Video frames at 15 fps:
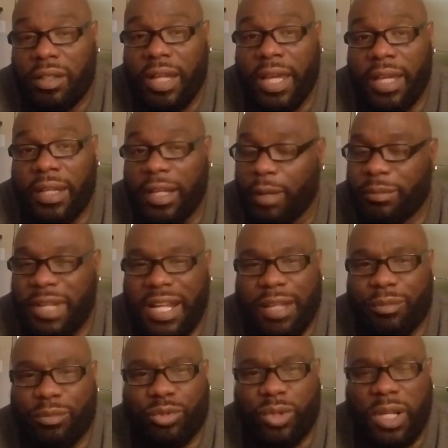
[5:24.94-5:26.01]
And I'm not
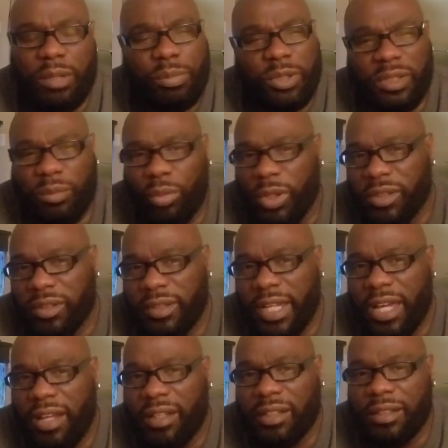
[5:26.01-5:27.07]
even trying to put the brother
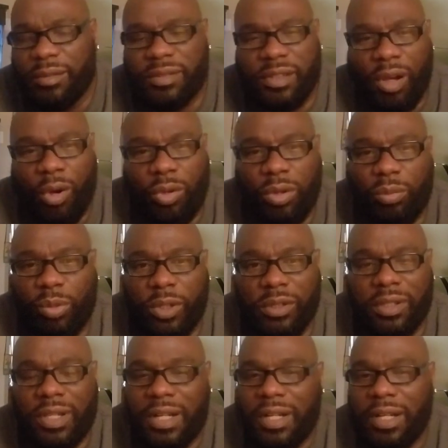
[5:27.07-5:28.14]
down. He was an older
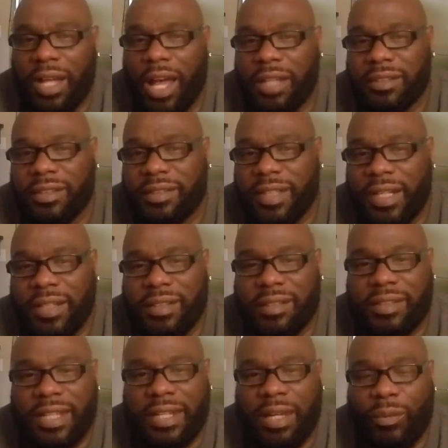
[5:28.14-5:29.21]
brother. I just say that to
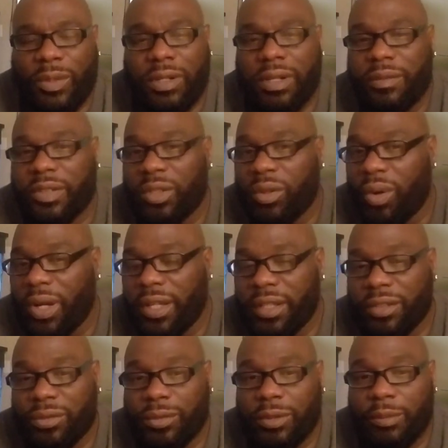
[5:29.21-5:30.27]
say that we don't even know our
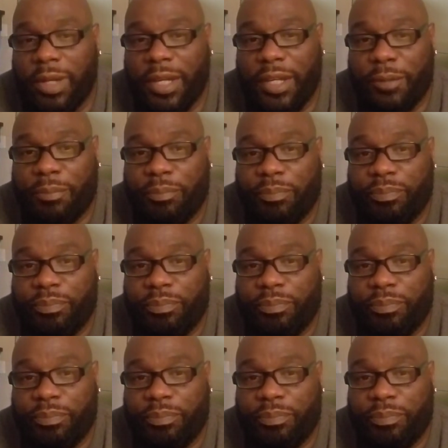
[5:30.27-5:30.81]
history, man.